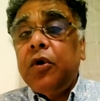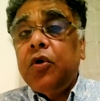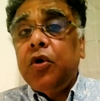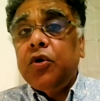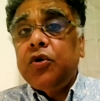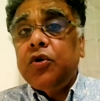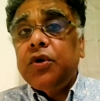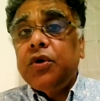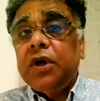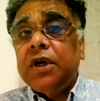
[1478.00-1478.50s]

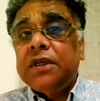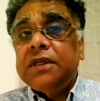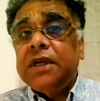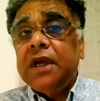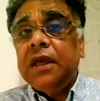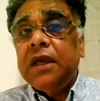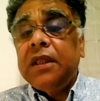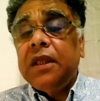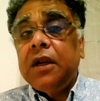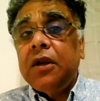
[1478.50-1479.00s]
wrote to her
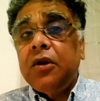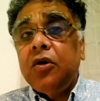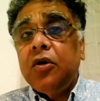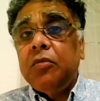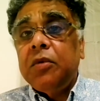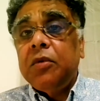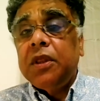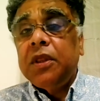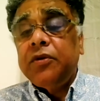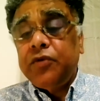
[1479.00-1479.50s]
saying that, look,
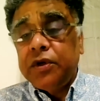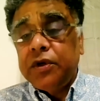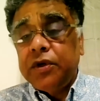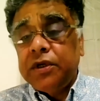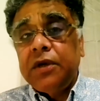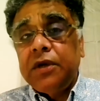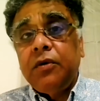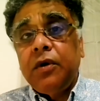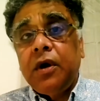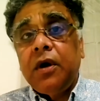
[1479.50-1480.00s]
Mother
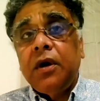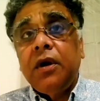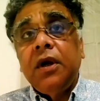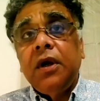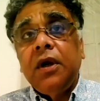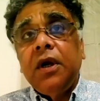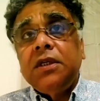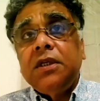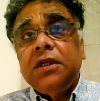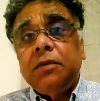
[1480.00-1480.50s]
Teresa, you are
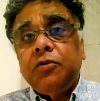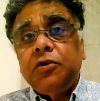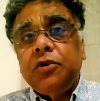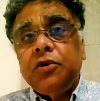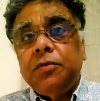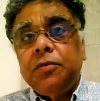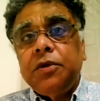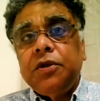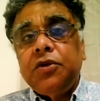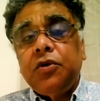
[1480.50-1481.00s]

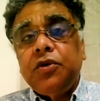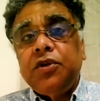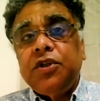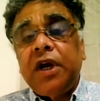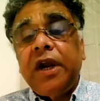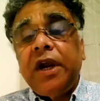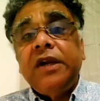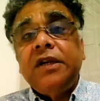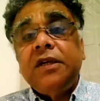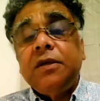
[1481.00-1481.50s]
supposed to be so
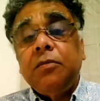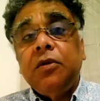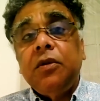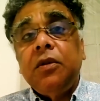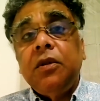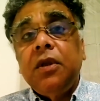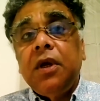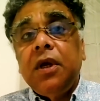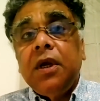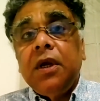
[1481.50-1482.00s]

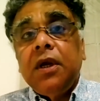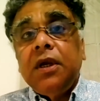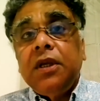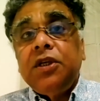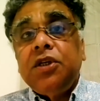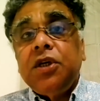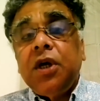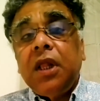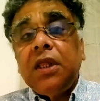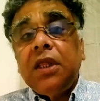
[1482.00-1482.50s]
charitable.
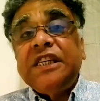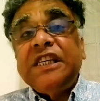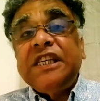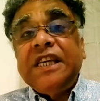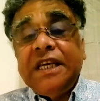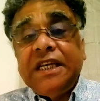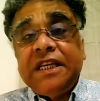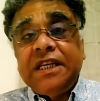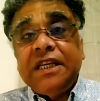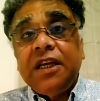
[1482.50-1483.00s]
Charles
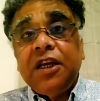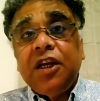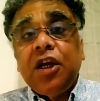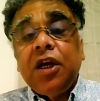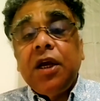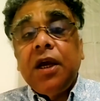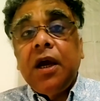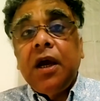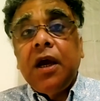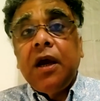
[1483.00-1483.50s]
Keating
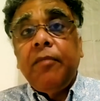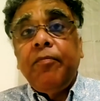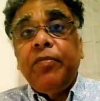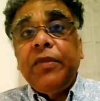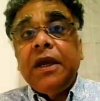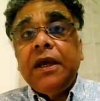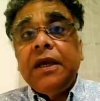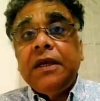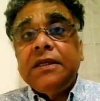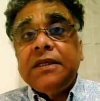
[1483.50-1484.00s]

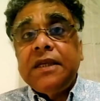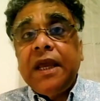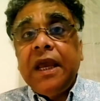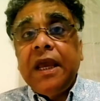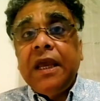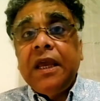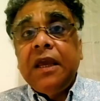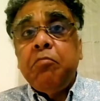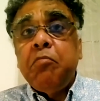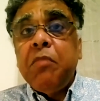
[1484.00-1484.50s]
is
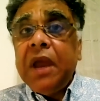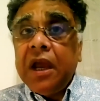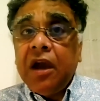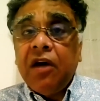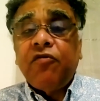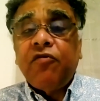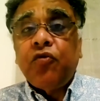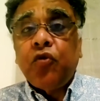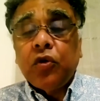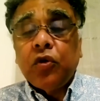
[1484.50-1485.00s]
a
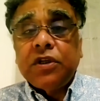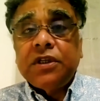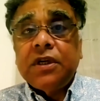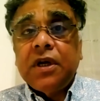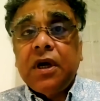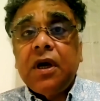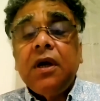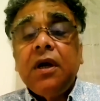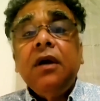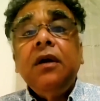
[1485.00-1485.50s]
mega
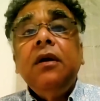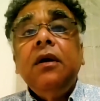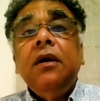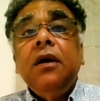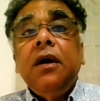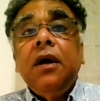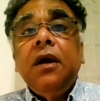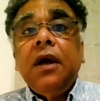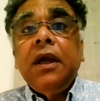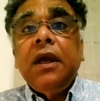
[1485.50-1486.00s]
fraudster.
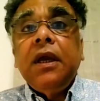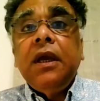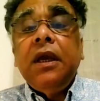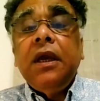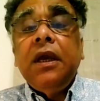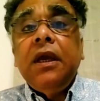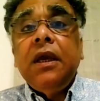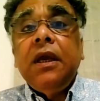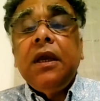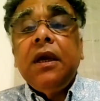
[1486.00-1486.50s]

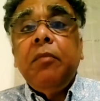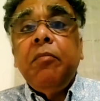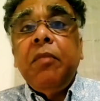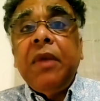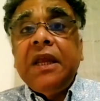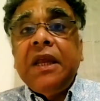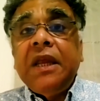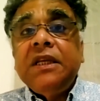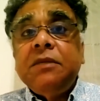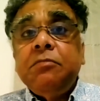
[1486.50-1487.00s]
He
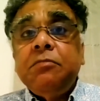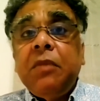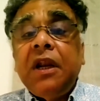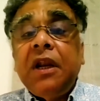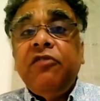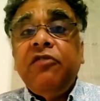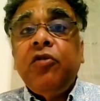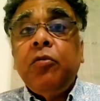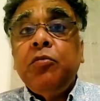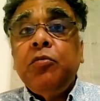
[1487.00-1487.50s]
made his
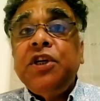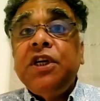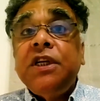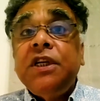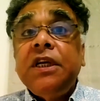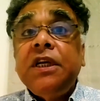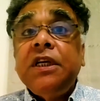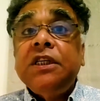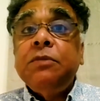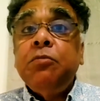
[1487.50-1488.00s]
money from
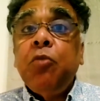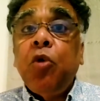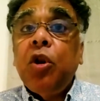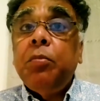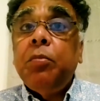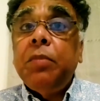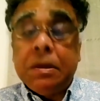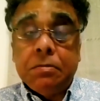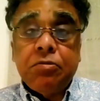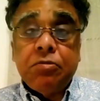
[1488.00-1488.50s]
cheating small
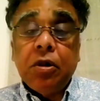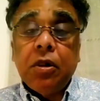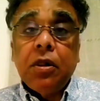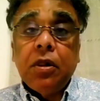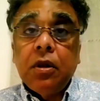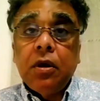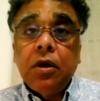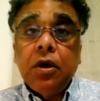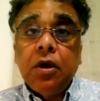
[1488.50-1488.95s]
people.